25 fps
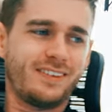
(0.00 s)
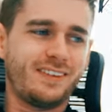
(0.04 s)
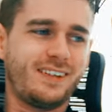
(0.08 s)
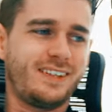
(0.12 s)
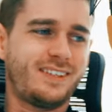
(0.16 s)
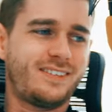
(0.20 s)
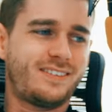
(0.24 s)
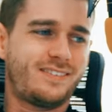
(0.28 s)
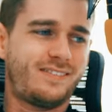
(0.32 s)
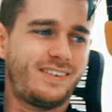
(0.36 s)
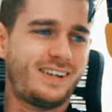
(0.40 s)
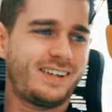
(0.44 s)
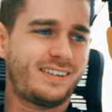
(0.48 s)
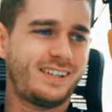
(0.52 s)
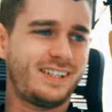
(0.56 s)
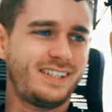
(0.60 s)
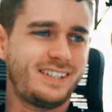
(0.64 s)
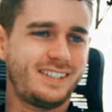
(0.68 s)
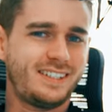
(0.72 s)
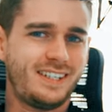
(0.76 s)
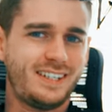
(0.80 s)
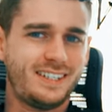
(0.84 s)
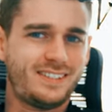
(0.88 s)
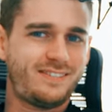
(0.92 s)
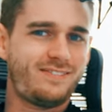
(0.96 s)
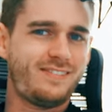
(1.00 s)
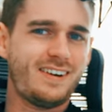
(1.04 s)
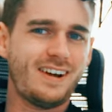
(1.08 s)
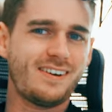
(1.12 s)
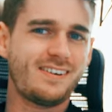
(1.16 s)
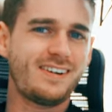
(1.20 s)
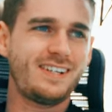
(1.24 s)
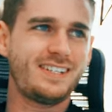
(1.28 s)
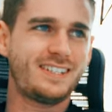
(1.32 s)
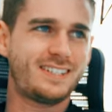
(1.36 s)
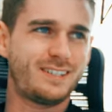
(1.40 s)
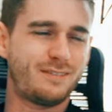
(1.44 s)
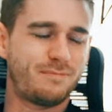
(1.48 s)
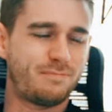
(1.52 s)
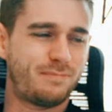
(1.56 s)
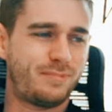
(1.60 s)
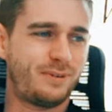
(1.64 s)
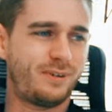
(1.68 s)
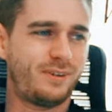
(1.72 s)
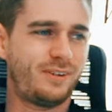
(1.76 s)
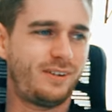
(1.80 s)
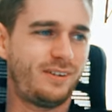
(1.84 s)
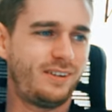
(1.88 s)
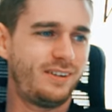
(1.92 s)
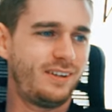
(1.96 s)
it's very it's very
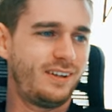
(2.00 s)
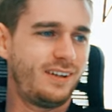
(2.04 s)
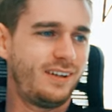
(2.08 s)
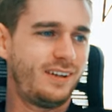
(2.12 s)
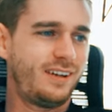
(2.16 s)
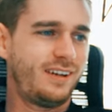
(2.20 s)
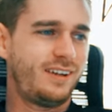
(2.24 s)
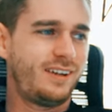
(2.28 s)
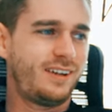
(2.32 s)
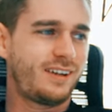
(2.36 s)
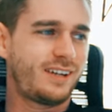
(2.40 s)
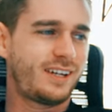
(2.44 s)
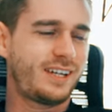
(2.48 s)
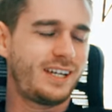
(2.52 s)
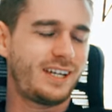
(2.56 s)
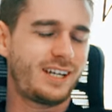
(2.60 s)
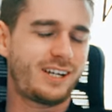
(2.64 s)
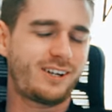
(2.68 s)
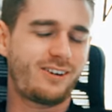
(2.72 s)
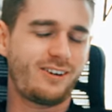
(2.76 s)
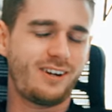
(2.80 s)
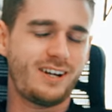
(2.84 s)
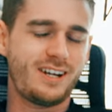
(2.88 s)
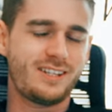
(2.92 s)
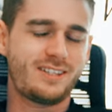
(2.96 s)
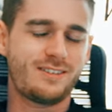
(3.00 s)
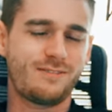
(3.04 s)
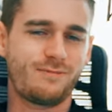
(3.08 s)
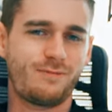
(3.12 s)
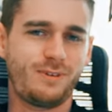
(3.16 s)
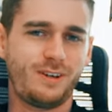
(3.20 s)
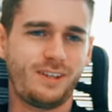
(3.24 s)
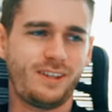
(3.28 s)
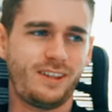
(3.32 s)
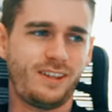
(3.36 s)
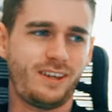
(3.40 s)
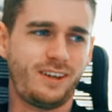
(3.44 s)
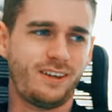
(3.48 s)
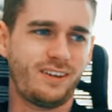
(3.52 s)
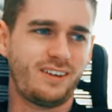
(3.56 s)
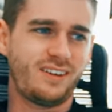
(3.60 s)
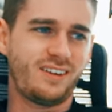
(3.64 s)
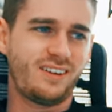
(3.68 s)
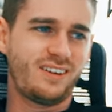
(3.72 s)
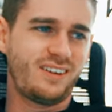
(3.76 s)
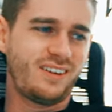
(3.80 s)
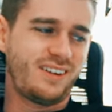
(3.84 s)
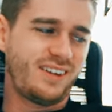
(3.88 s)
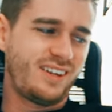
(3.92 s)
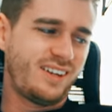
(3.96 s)
simple. Get creative with it.
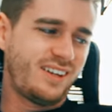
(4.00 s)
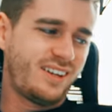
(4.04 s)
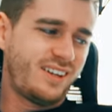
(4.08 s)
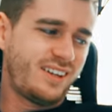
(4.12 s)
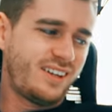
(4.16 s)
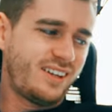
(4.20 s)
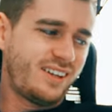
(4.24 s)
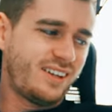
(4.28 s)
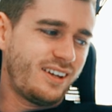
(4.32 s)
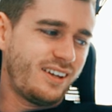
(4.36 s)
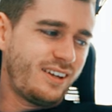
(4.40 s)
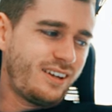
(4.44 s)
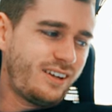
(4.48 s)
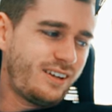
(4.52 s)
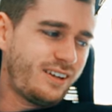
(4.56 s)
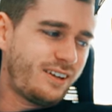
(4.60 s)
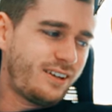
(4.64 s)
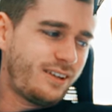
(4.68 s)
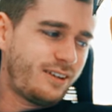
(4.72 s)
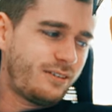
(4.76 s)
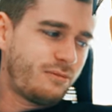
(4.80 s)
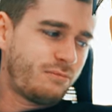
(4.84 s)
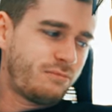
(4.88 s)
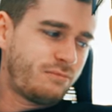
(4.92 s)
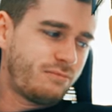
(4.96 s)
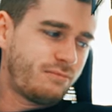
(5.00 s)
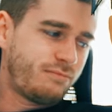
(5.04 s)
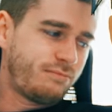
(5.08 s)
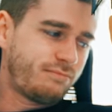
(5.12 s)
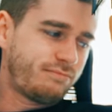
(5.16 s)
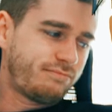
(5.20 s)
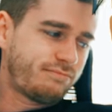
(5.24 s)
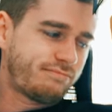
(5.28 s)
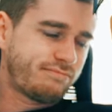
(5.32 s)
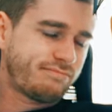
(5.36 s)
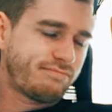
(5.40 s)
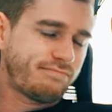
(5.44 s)
Um.